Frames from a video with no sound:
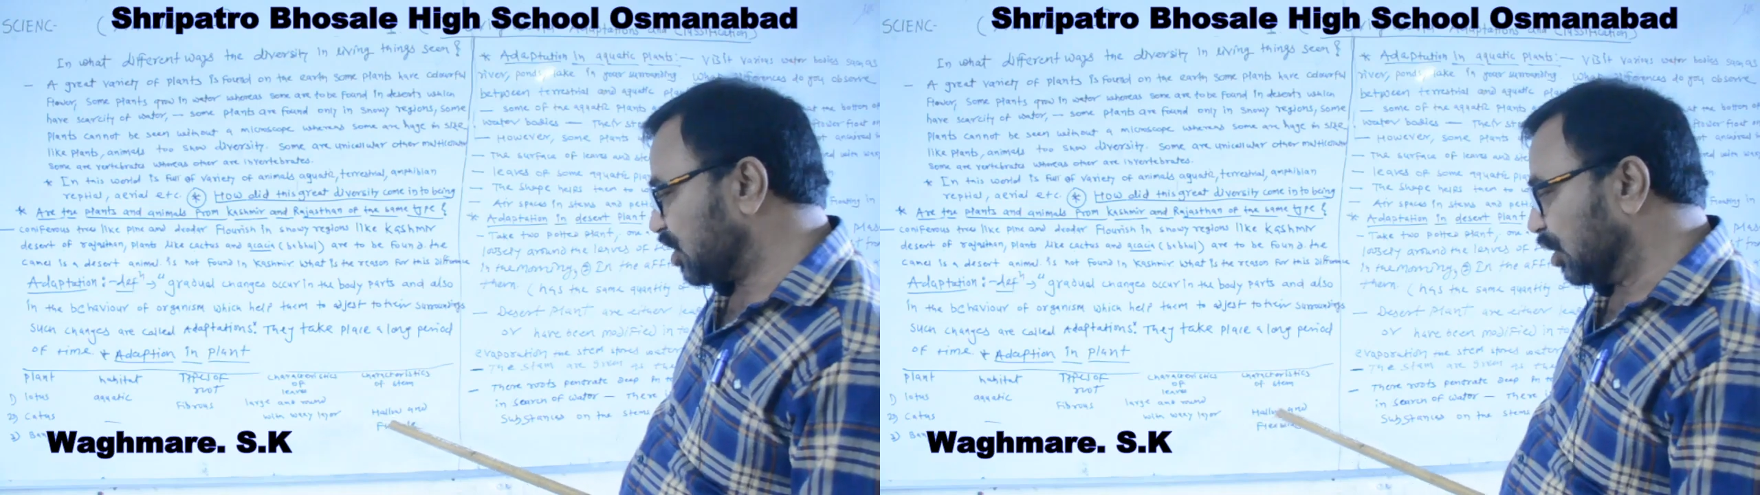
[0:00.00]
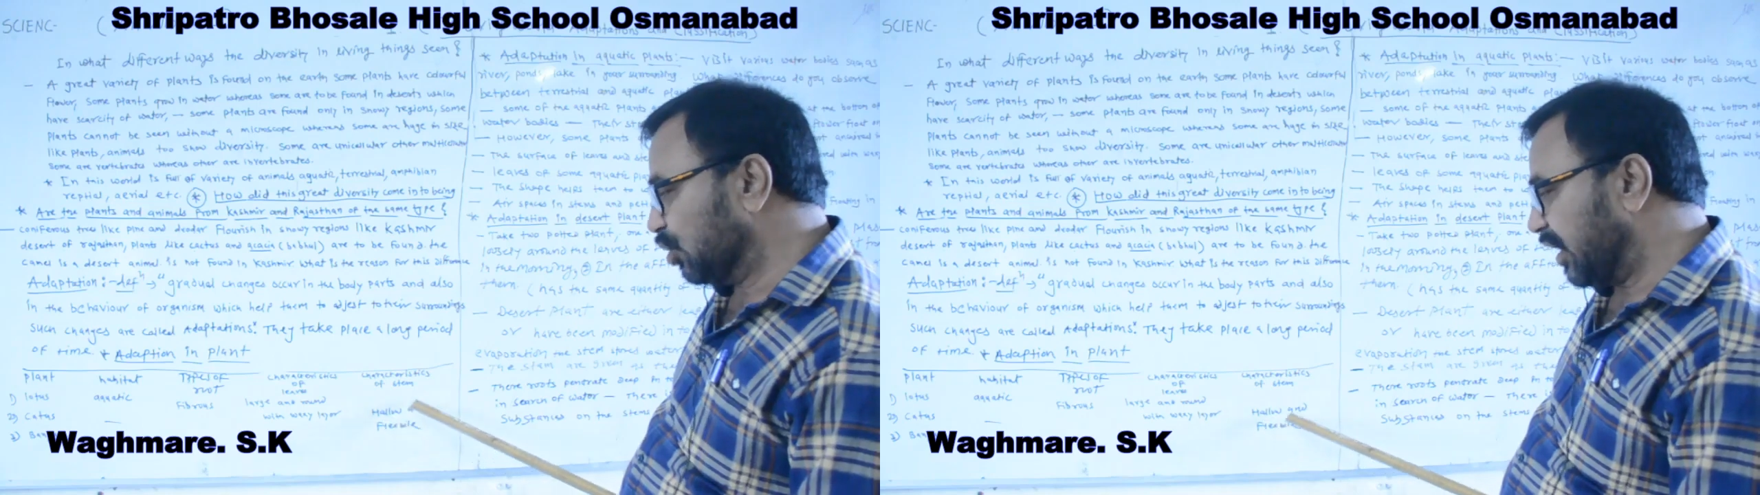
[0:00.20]

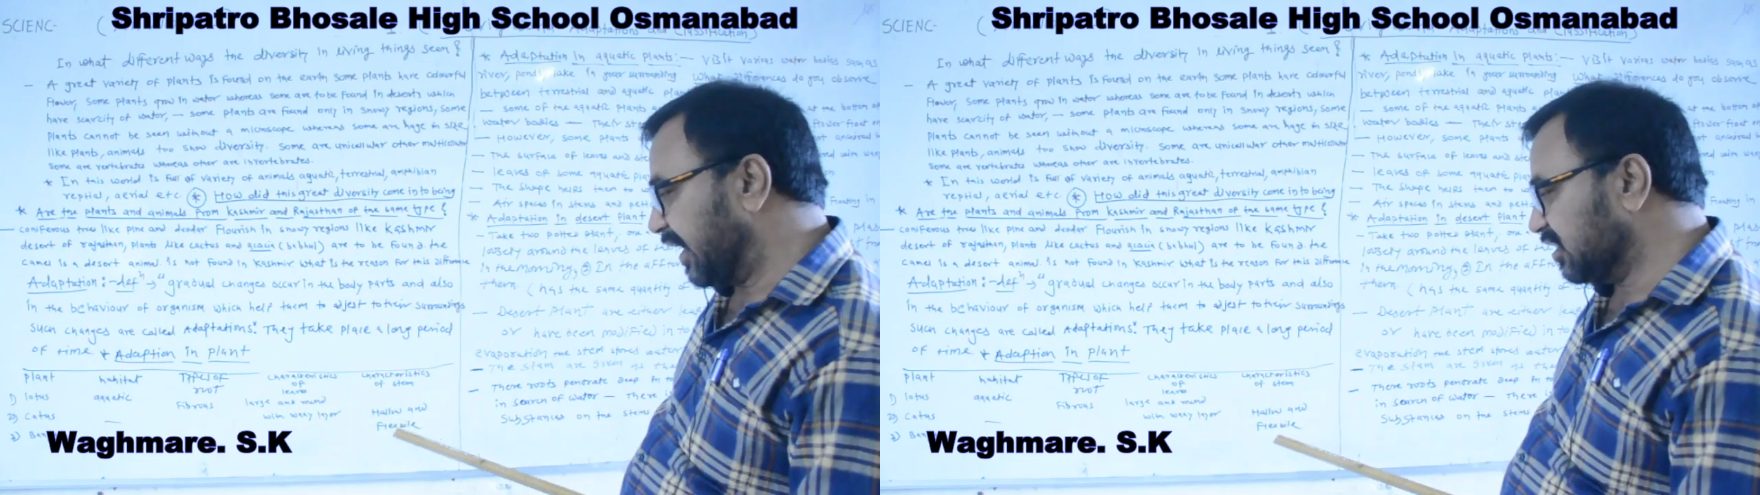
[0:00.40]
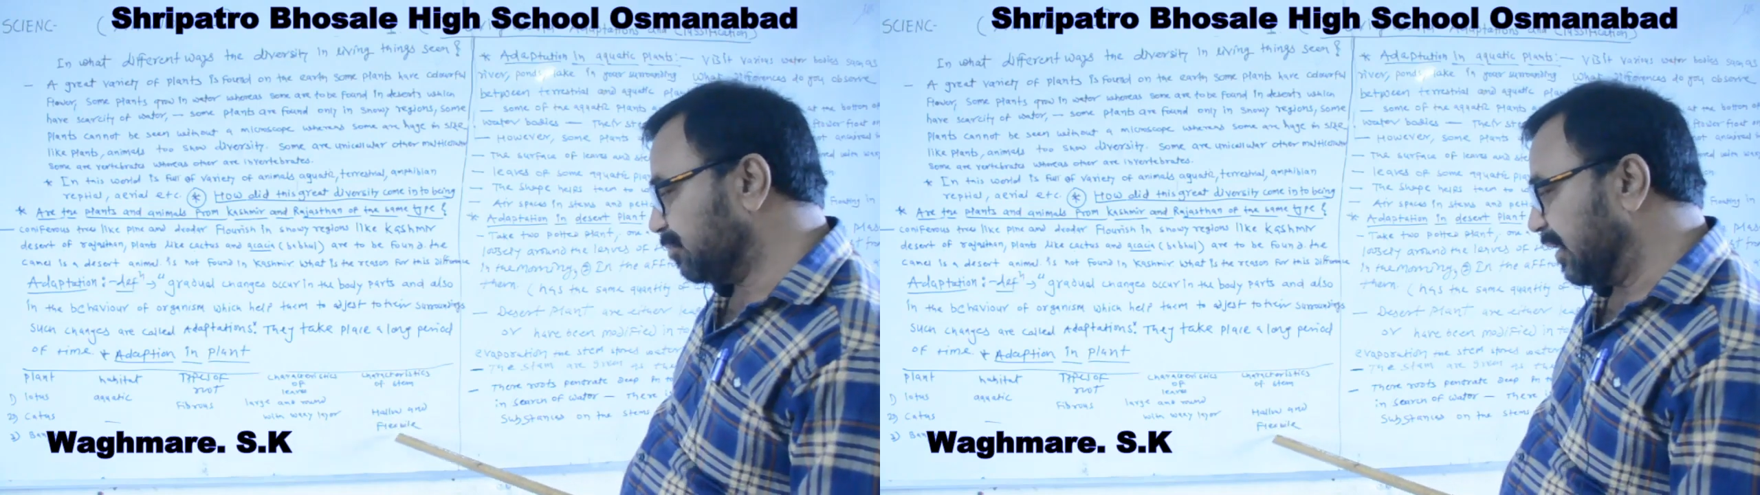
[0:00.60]
hollow
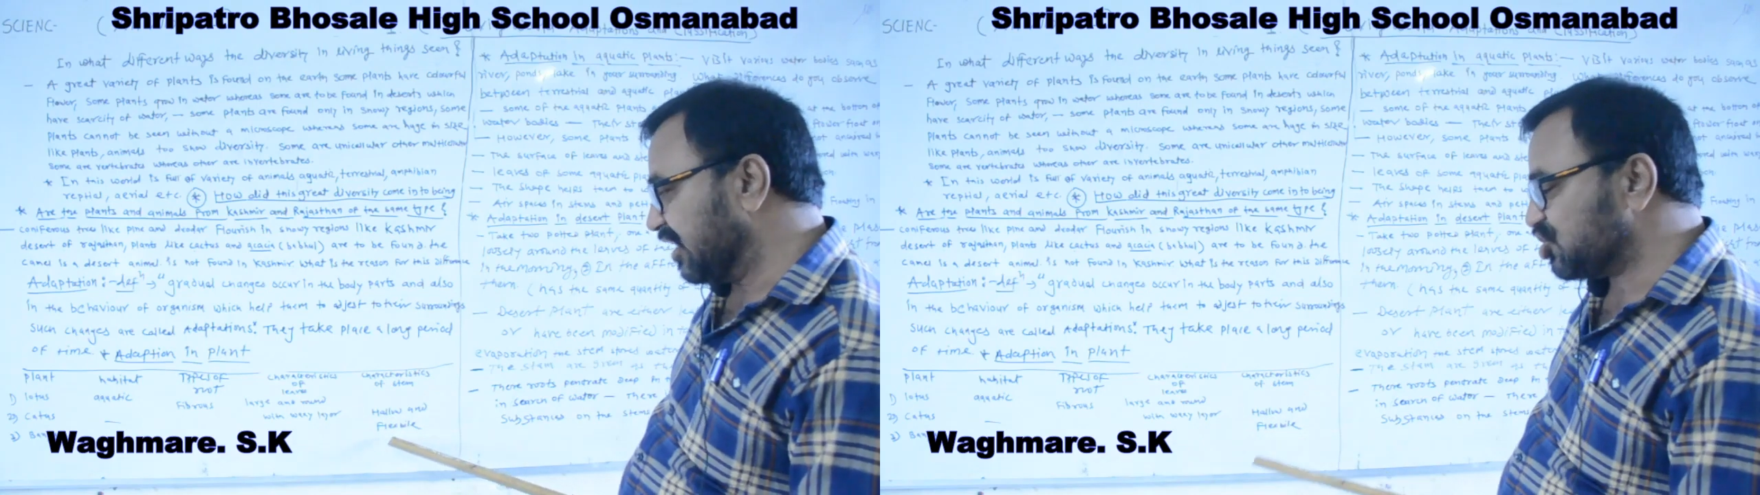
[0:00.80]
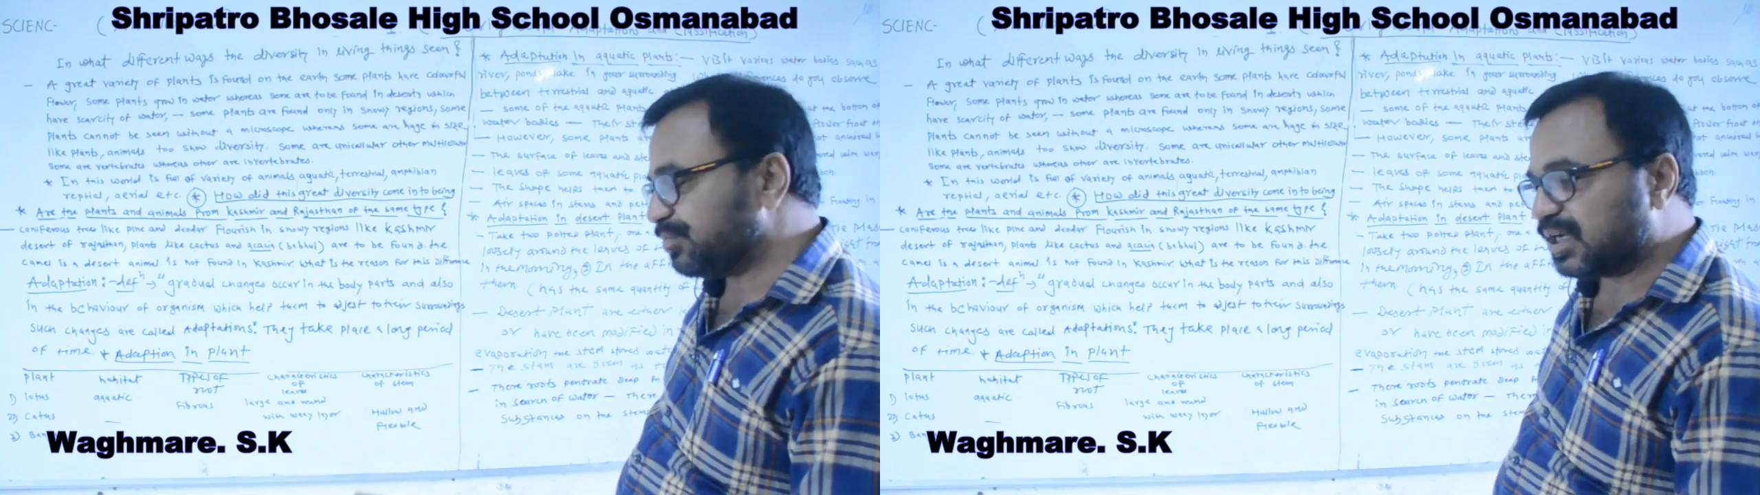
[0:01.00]
and
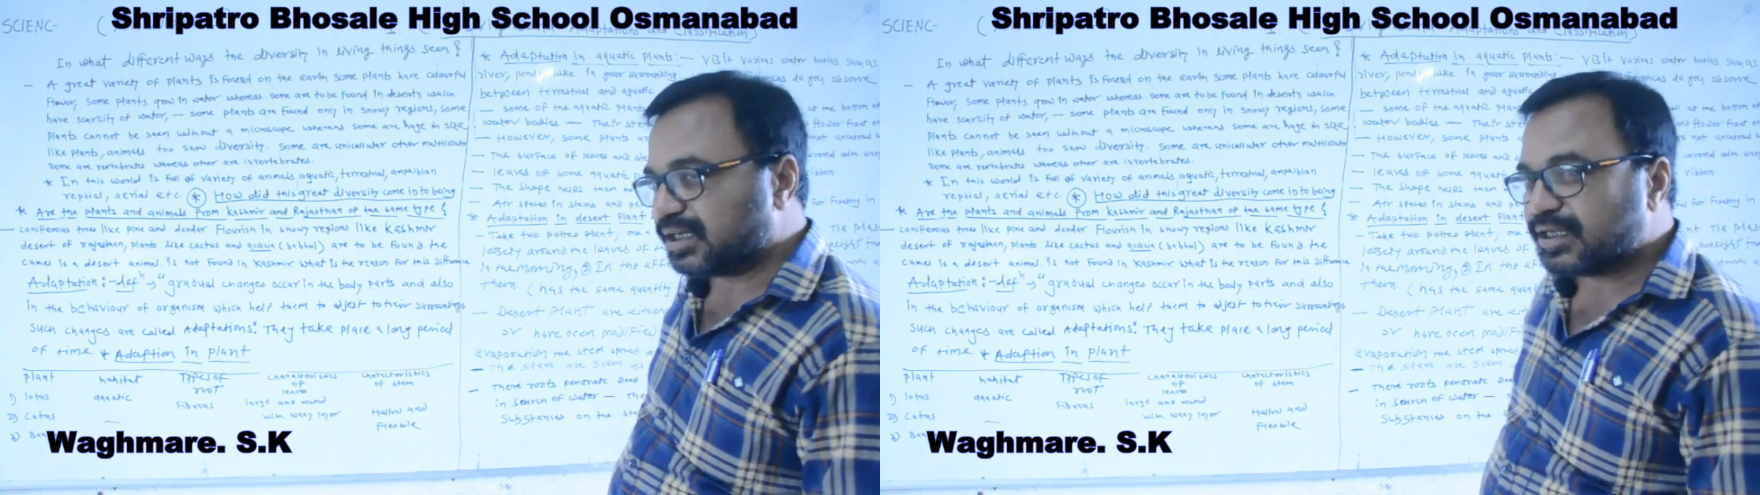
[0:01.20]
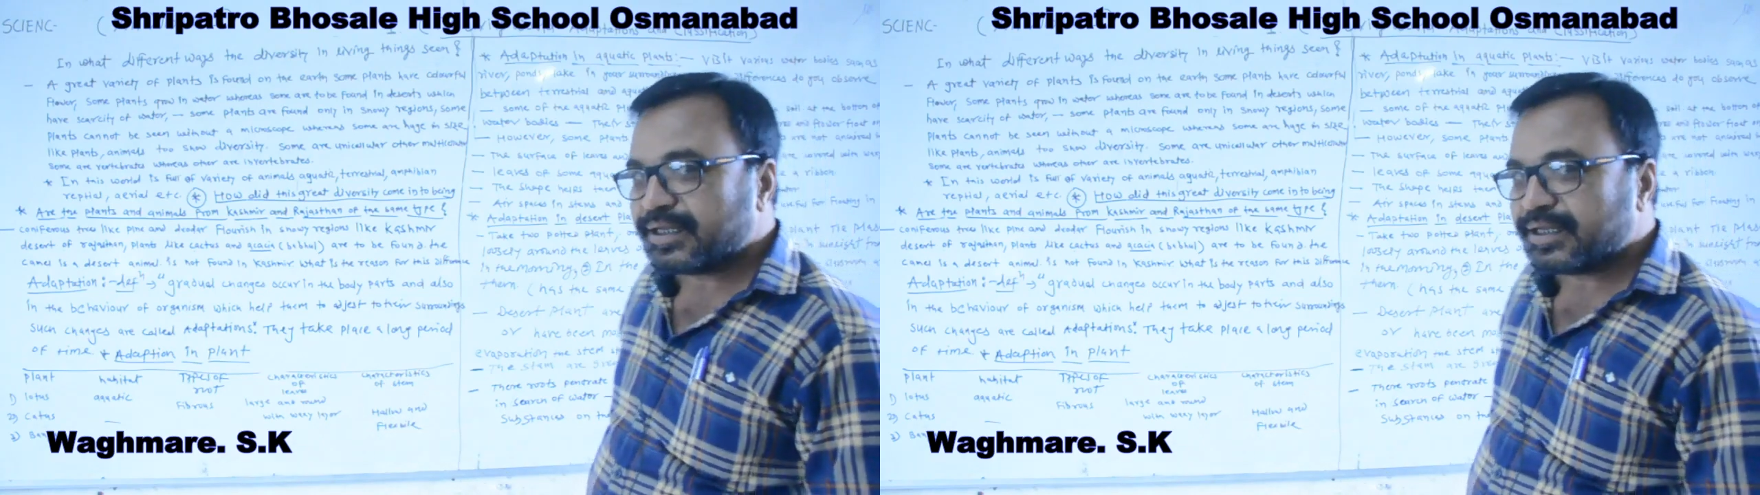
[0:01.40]
flexible.